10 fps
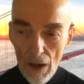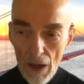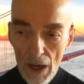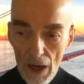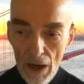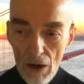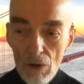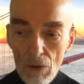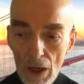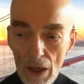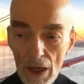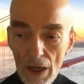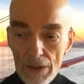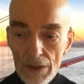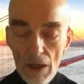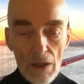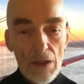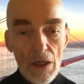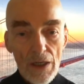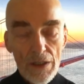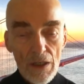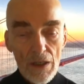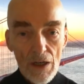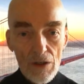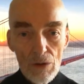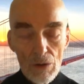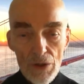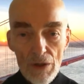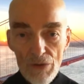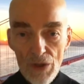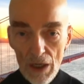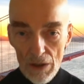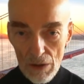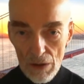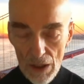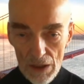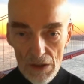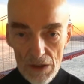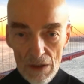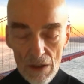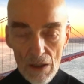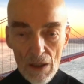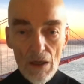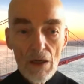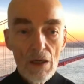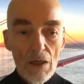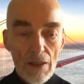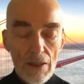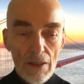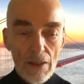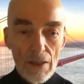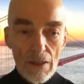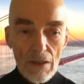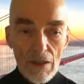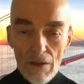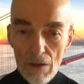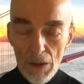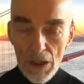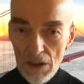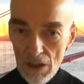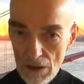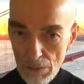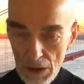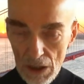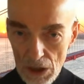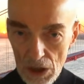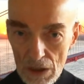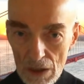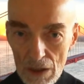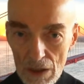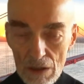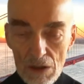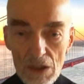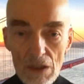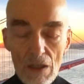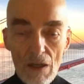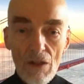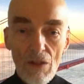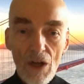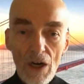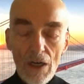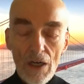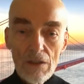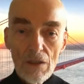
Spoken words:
How had Al-Qaeda got a hold of the anthrax? I think the best explanation is that